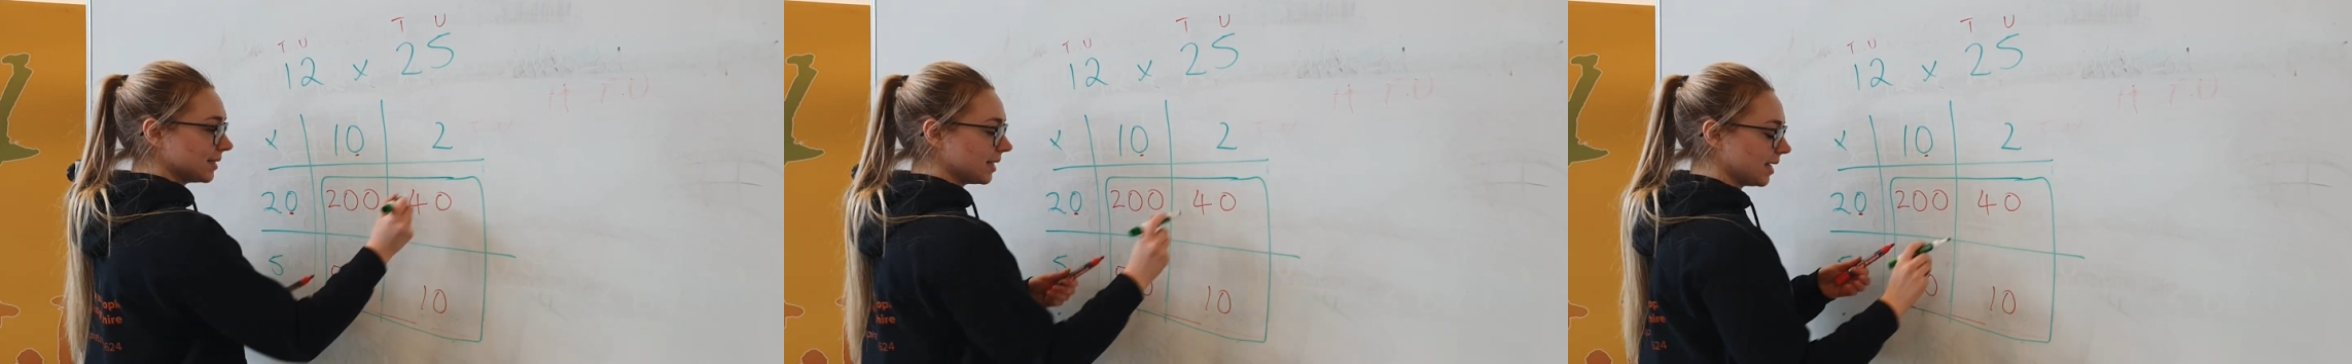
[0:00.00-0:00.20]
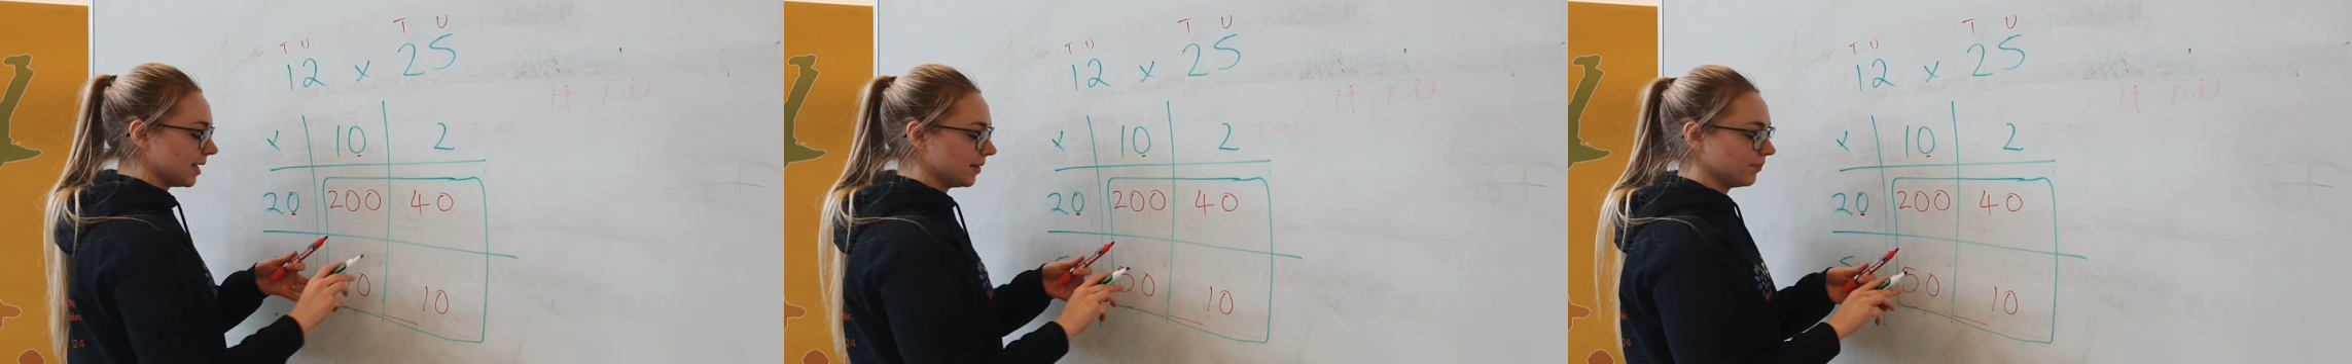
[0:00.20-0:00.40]

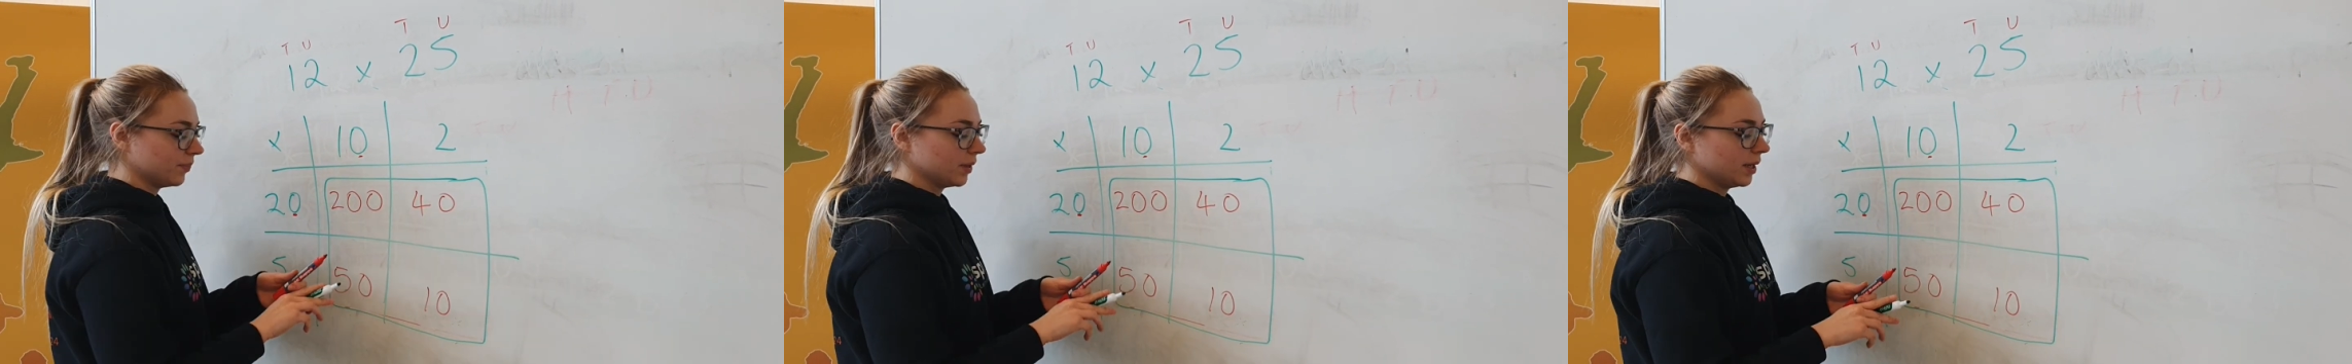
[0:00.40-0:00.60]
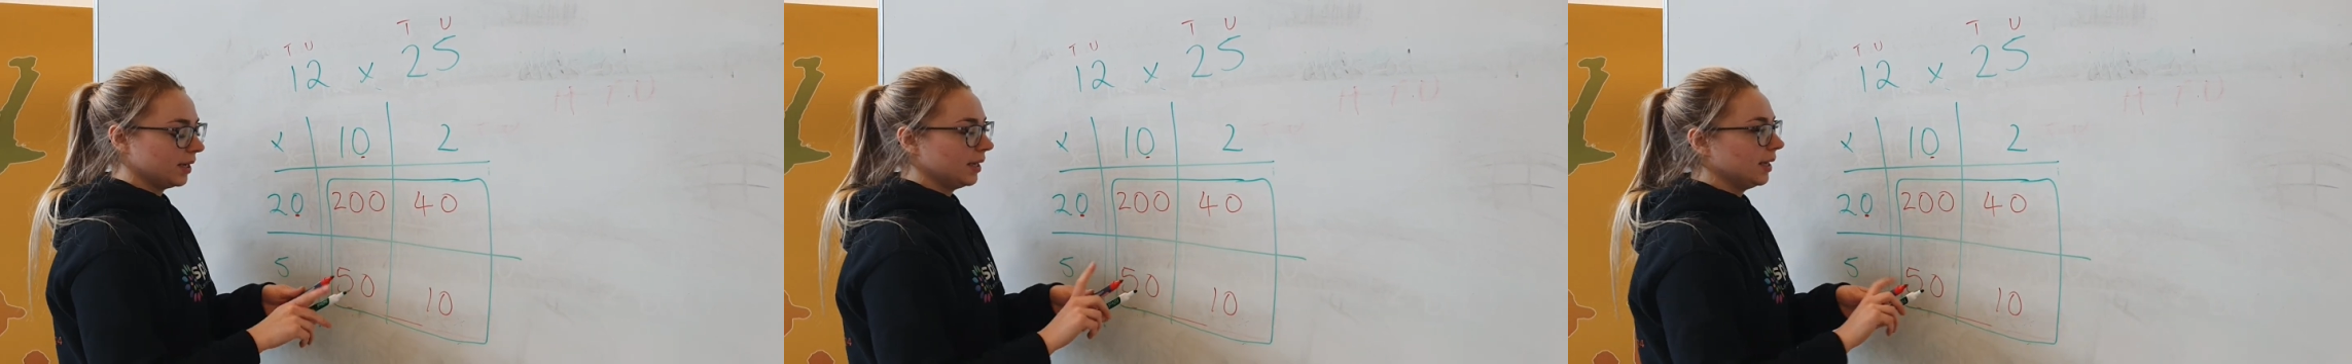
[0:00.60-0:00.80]
time
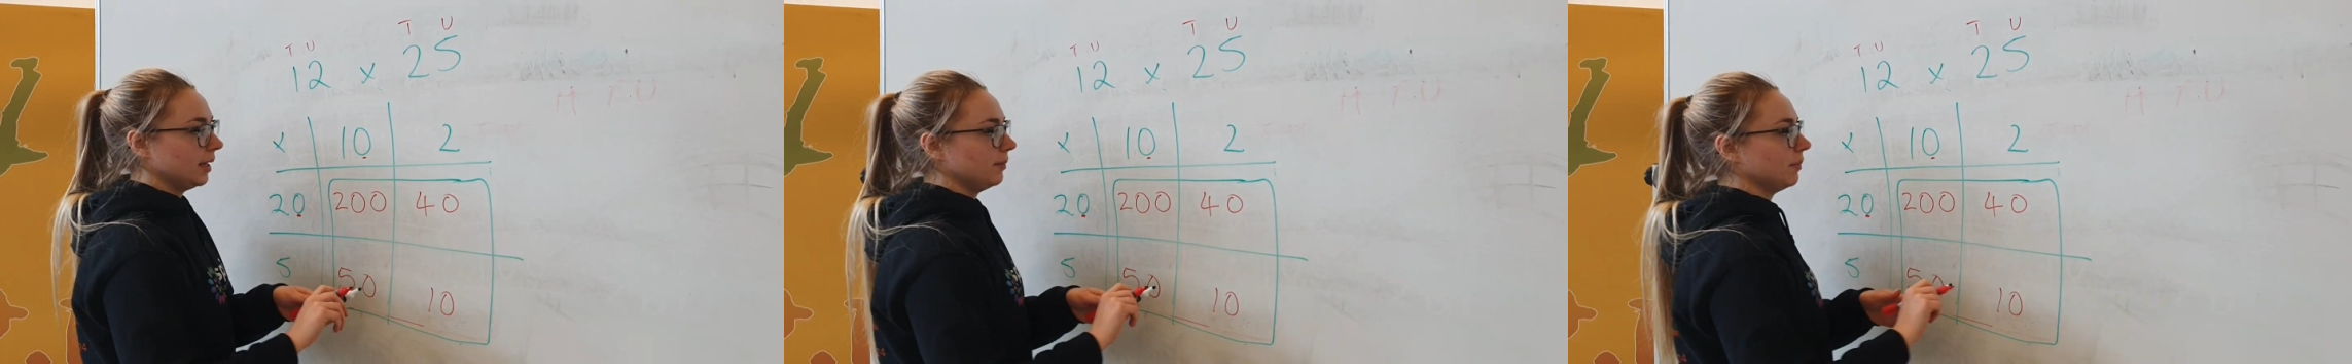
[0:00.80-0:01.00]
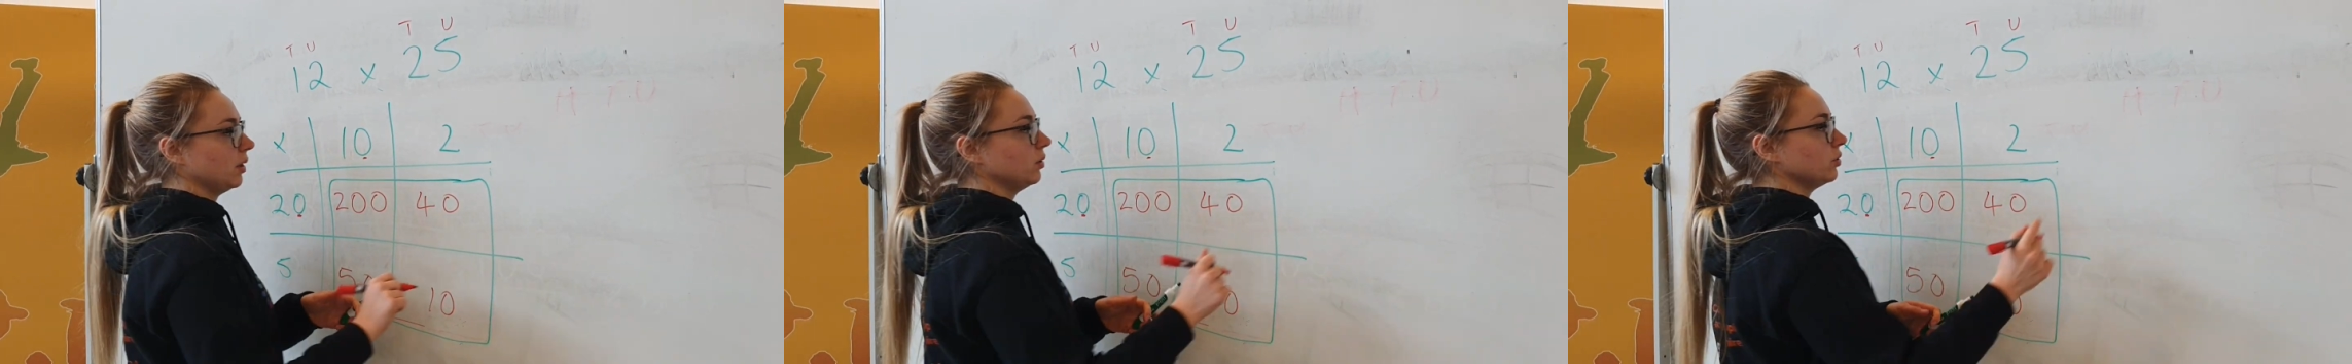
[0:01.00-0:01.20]

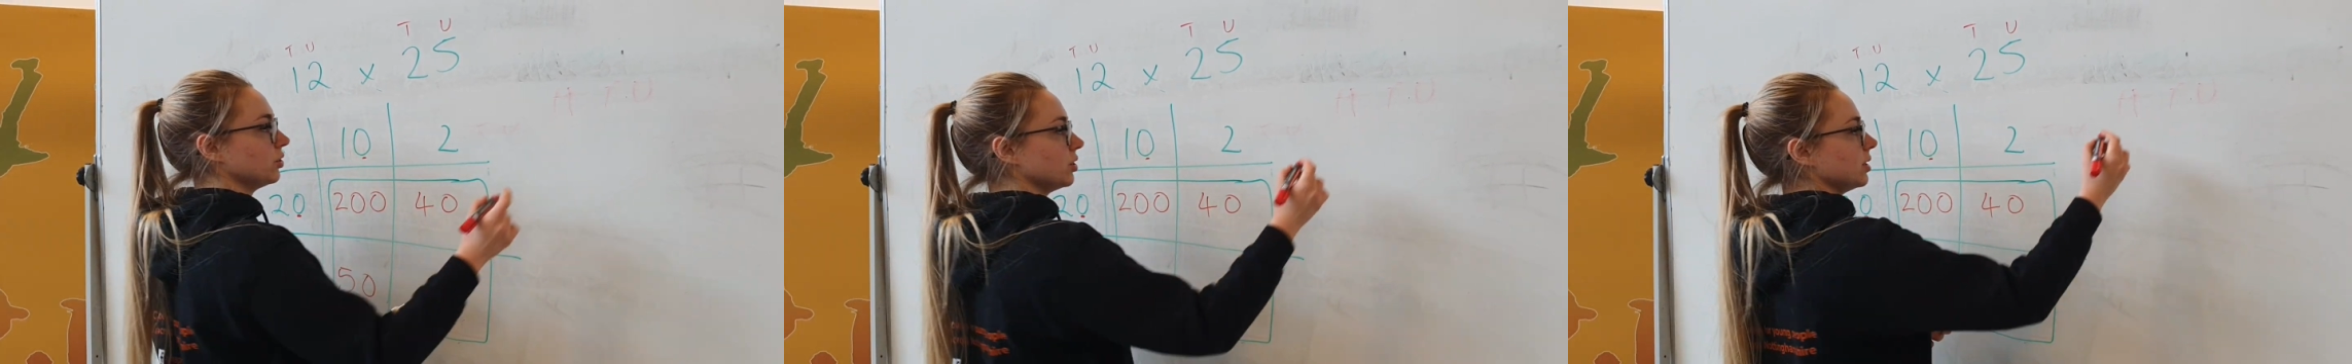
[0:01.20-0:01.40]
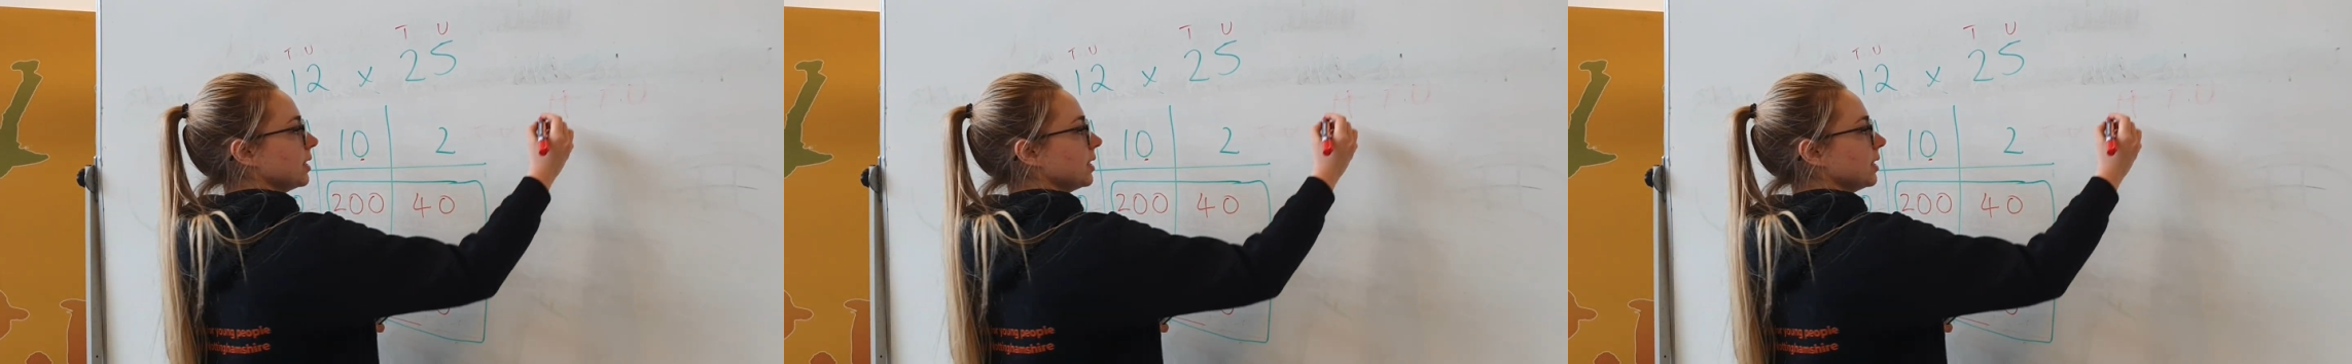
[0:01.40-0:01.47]
in my hundreds,